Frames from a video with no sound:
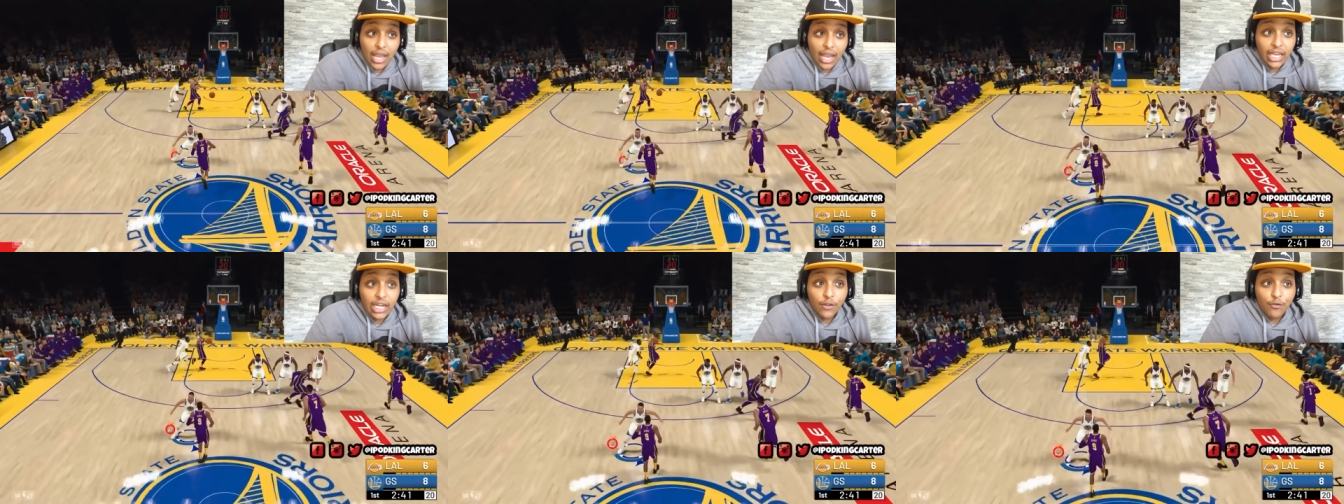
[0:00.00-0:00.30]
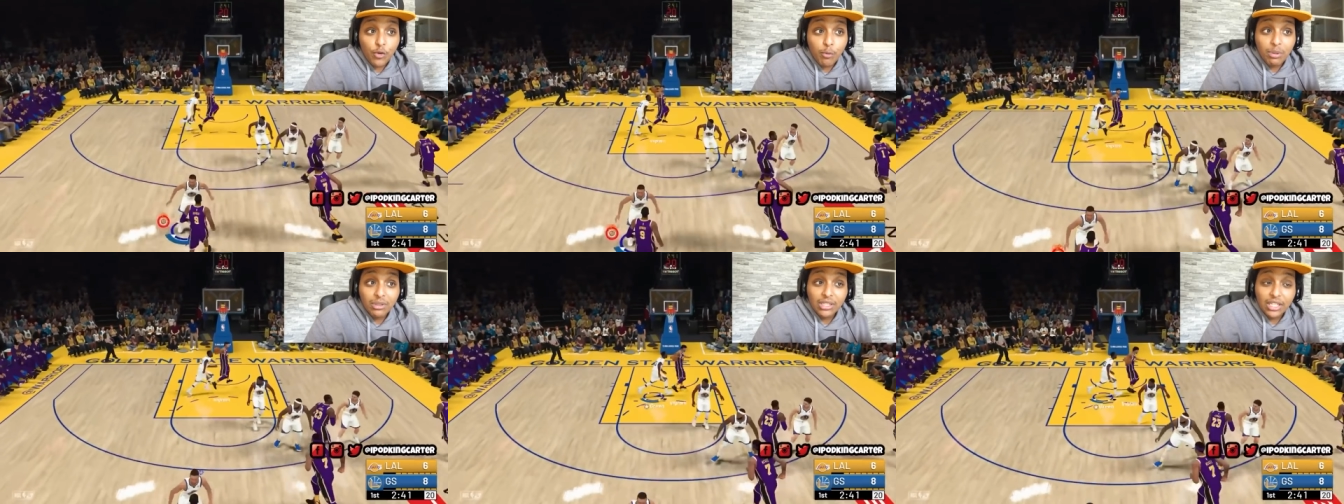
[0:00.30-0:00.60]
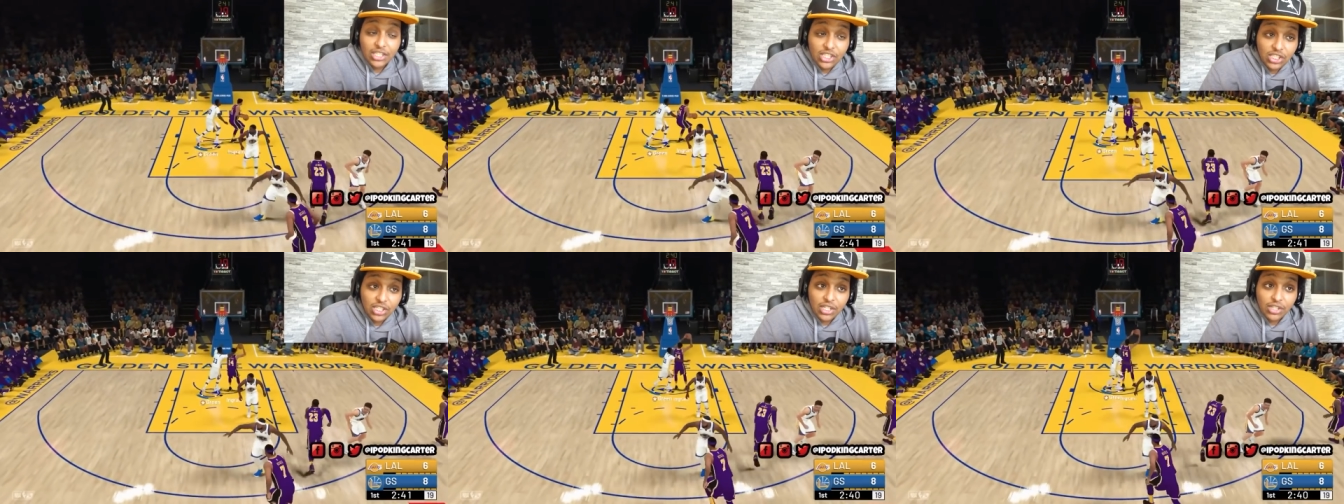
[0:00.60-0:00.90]
And if you've been
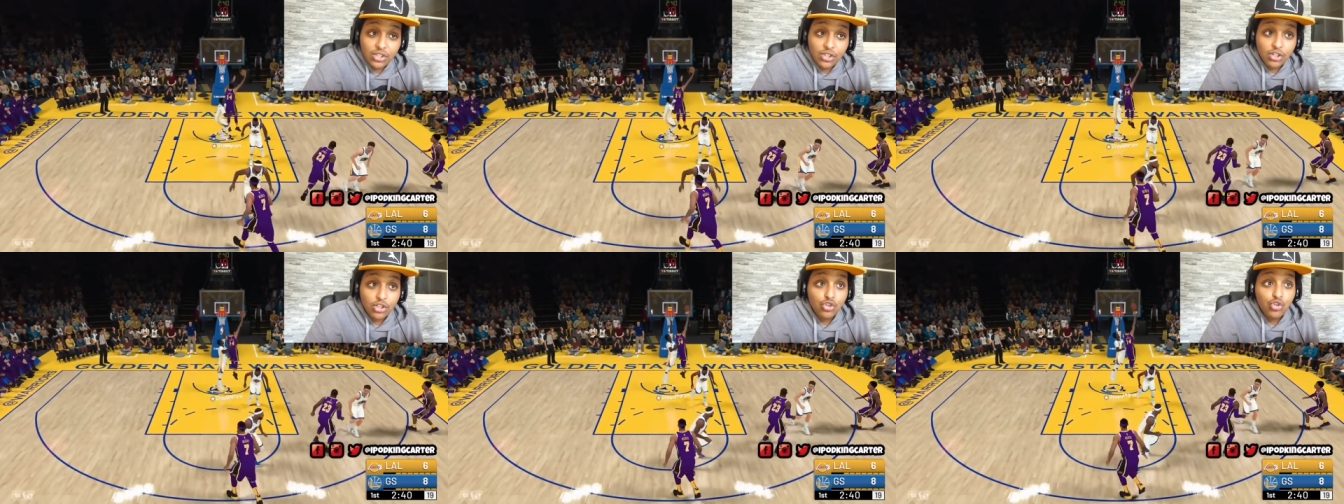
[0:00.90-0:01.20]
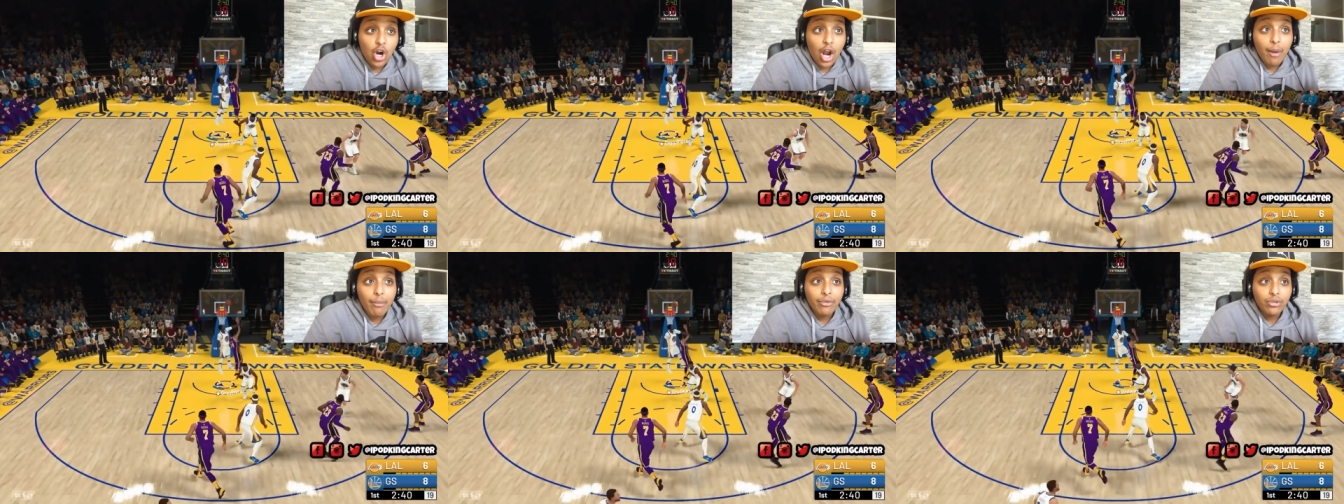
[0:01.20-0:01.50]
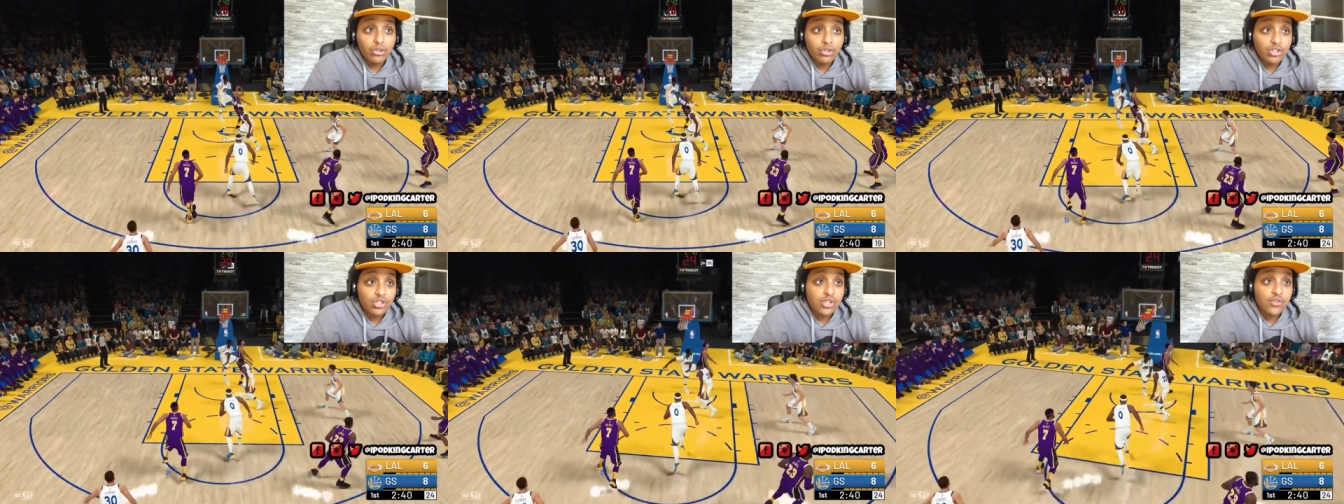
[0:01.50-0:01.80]
listening to the drama
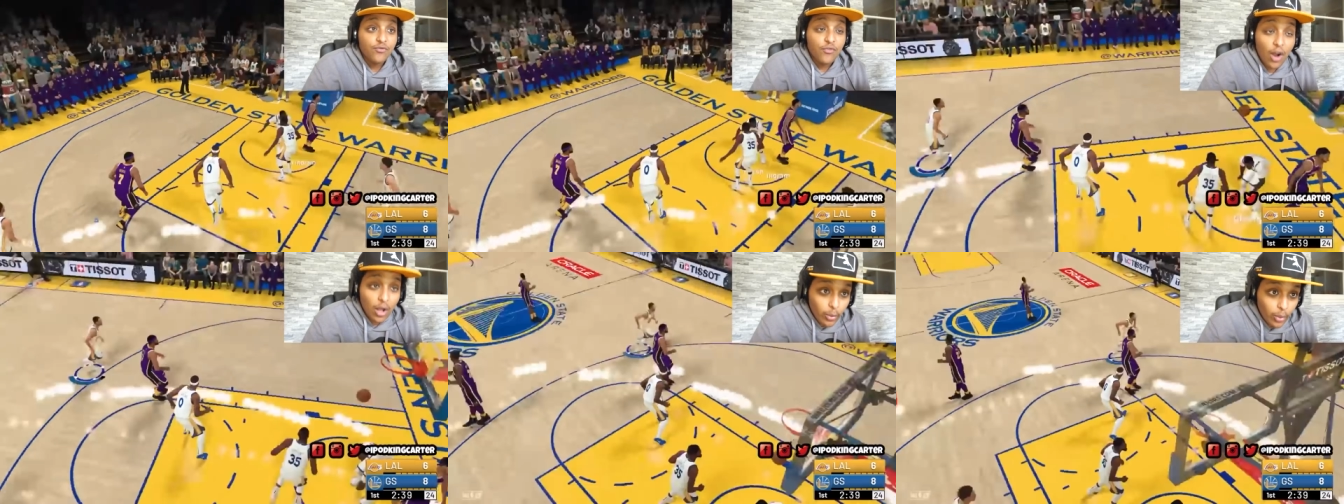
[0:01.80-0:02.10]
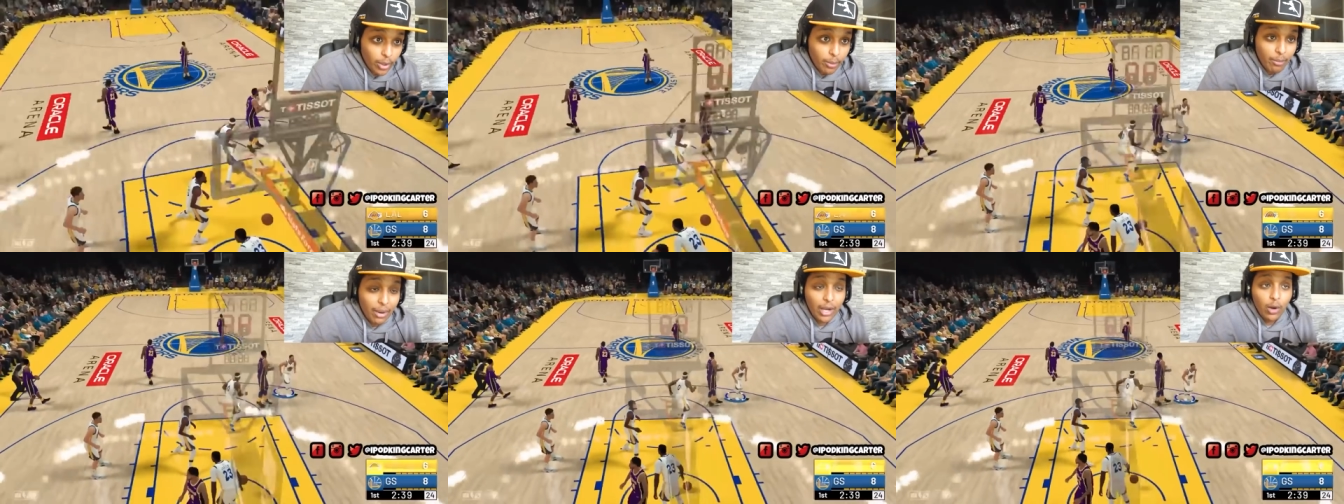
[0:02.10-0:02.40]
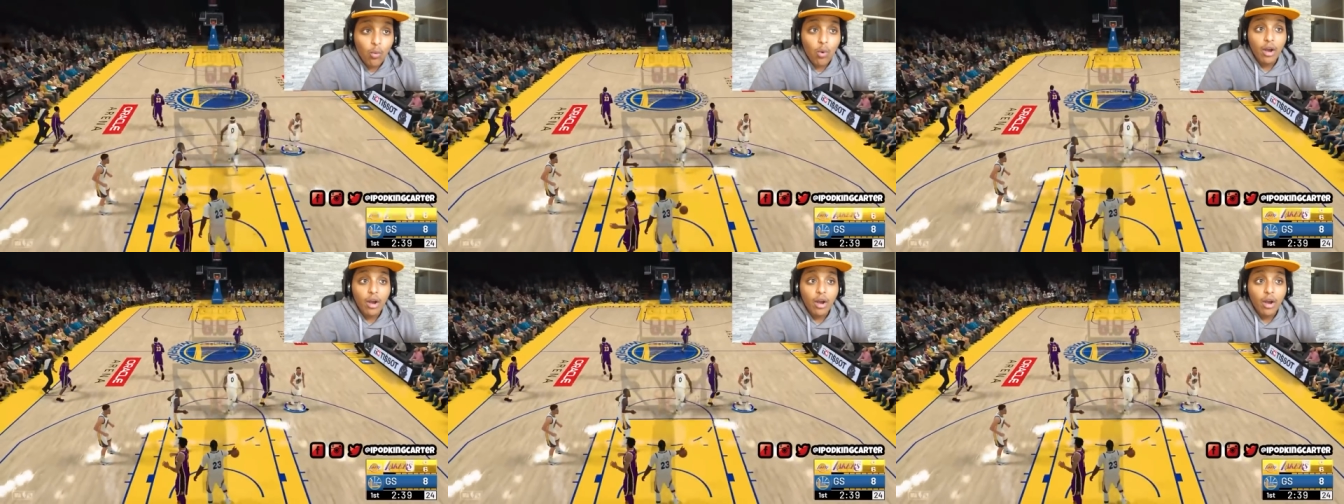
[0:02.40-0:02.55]
alerts and following Mike